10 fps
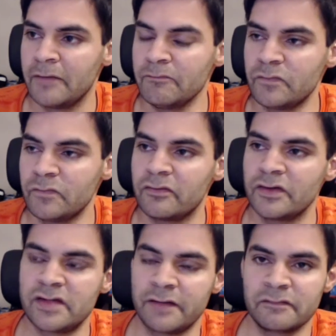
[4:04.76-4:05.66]
there are
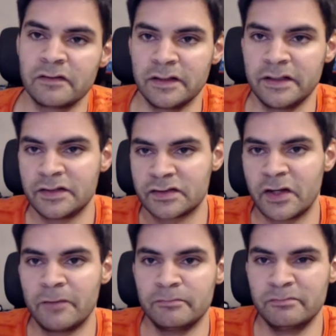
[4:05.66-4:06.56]
definitely
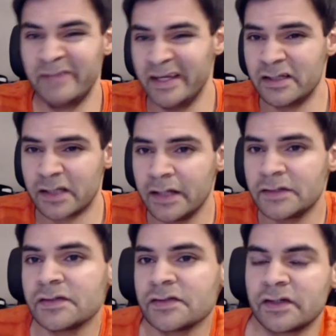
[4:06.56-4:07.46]
some
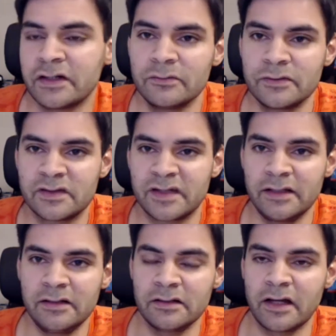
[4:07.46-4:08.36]
indicators, I would say.